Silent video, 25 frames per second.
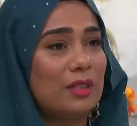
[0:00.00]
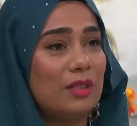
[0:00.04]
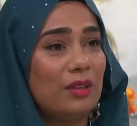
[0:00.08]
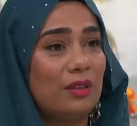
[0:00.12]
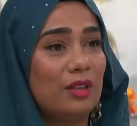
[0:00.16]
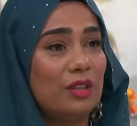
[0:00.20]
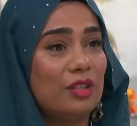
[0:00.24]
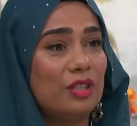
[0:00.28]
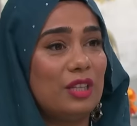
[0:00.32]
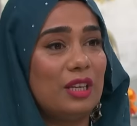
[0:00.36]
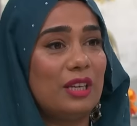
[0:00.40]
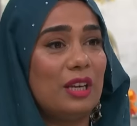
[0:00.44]
so
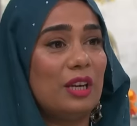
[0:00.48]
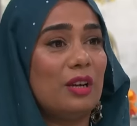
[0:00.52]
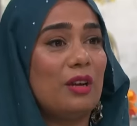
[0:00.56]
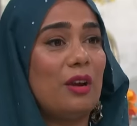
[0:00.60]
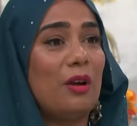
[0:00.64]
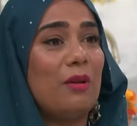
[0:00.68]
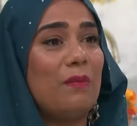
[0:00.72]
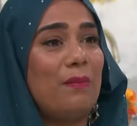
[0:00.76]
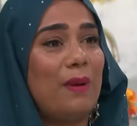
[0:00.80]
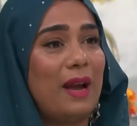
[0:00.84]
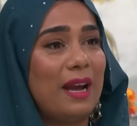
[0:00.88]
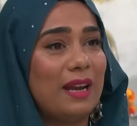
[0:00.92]
that she can
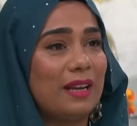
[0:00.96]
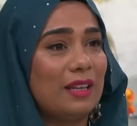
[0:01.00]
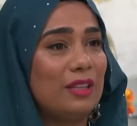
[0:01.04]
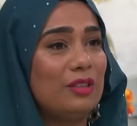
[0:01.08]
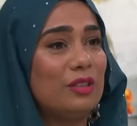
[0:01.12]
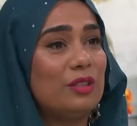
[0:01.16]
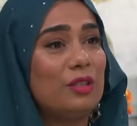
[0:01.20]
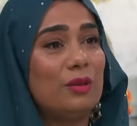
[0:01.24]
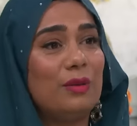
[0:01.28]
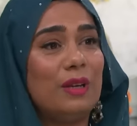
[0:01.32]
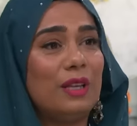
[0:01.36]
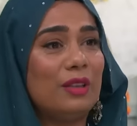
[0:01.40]
go back and
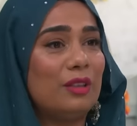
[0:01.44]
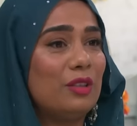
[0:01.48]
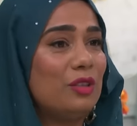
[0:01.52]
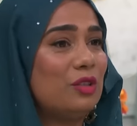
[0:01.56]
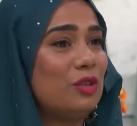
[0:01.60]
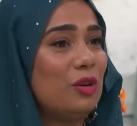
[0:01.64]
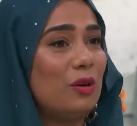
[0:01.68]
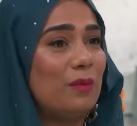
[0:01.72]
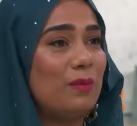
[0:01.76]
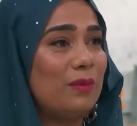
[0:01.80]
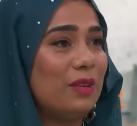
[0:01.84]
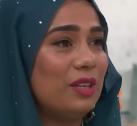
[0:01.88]
doing the
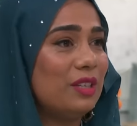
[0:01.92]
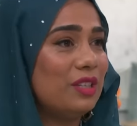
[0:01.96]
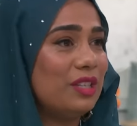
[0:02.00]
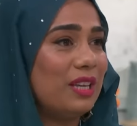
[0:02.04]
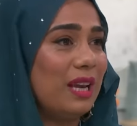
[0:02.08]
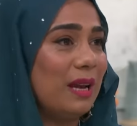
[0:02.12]
job that she